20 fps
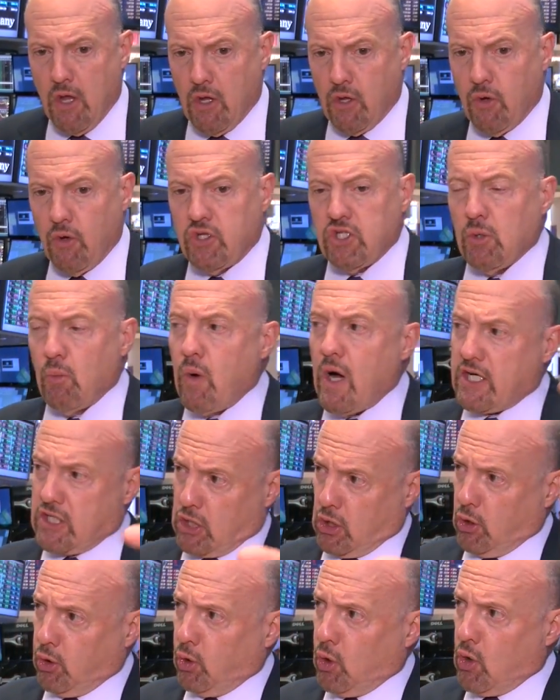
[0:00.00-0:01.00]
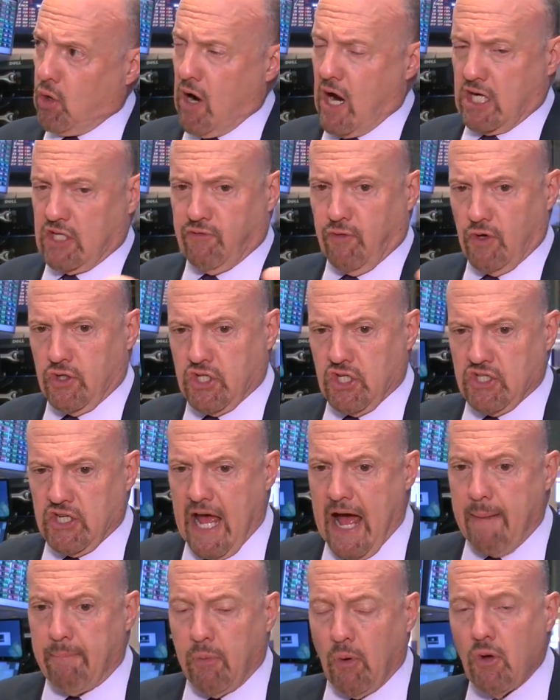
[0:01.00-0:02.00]
You should watch Clorox versus
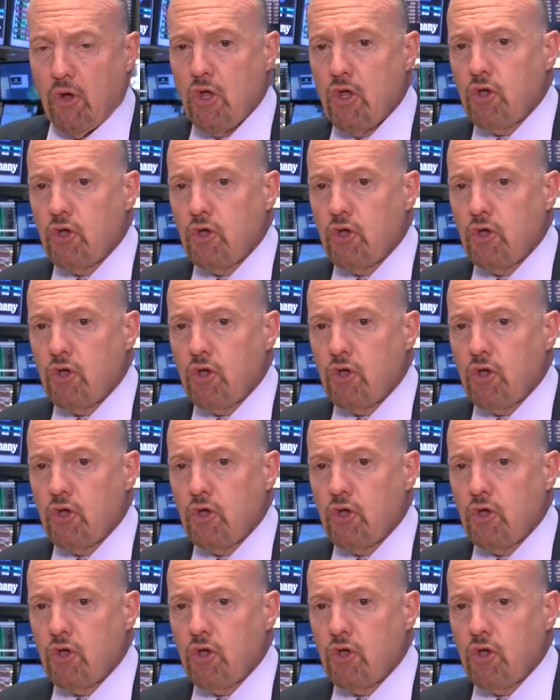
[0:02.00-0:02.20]
Apple.